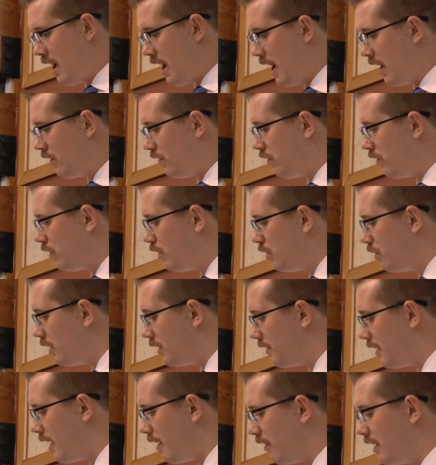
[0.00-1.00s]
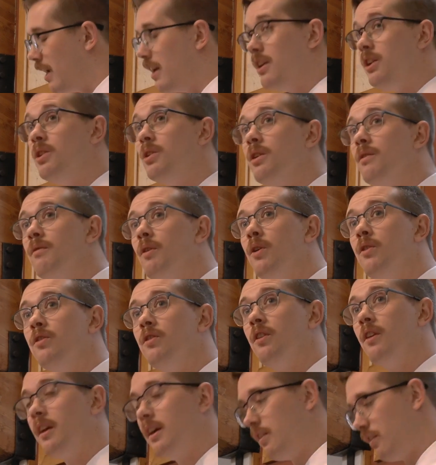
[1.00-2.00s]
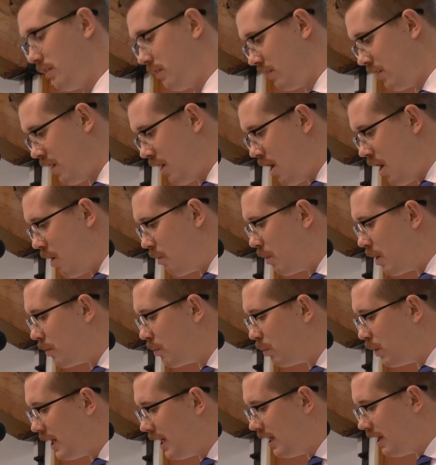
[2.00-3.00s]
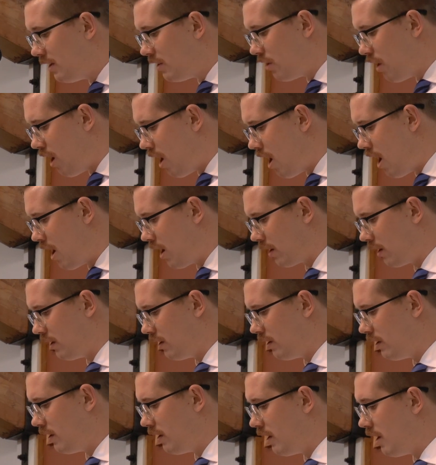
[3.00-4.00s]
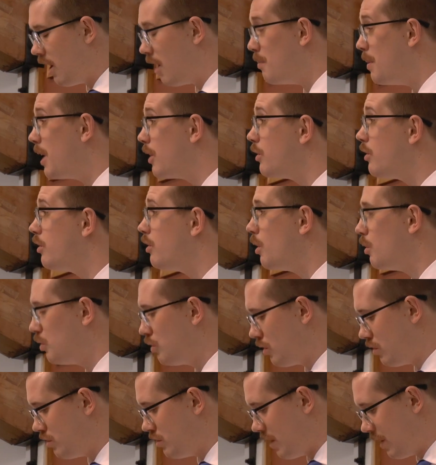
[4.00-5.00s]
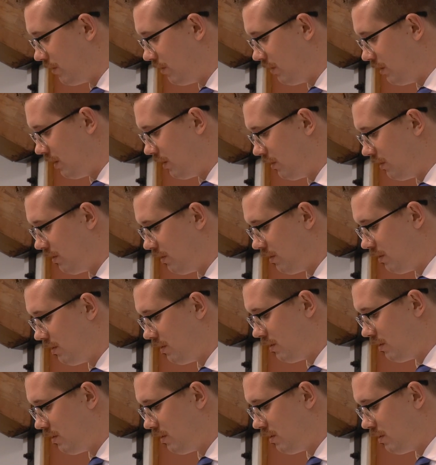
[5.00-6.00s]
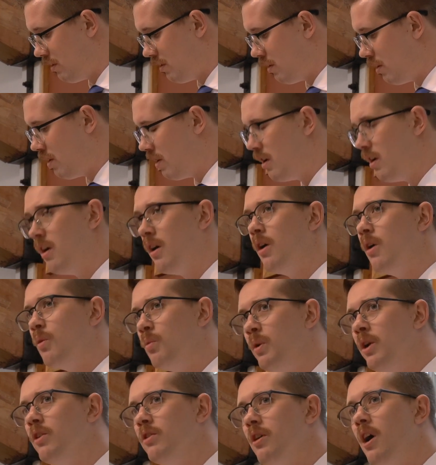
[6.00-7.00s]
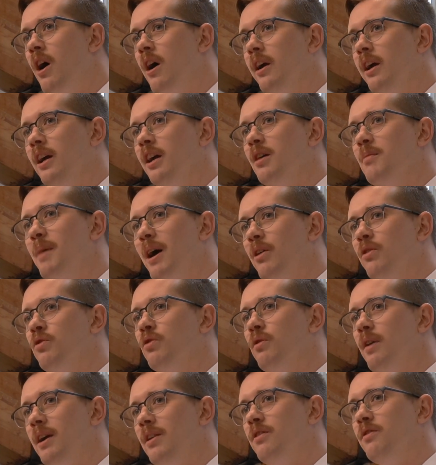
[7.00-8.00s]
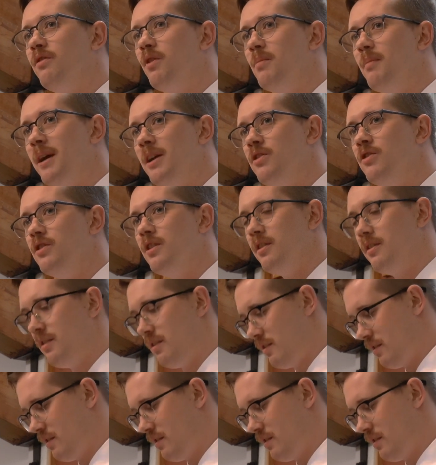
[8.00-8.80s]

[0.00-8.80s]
As Unitarian Universalists, when we talk about social justice, we are talking about transformation.